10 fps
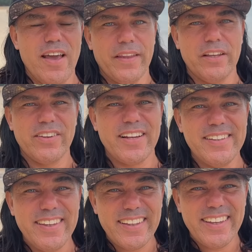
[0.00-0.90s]
And in exactly
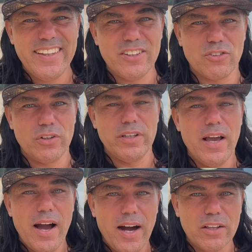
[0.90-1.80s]
that industry,
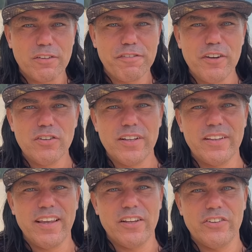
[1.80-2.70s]
artificial
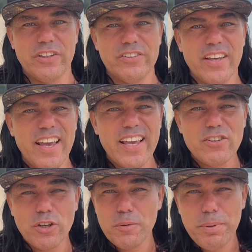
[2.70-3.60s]
intelligence is
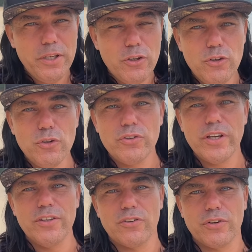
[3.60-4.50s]
going to be a huge
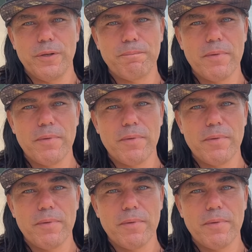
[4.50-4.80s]
industry.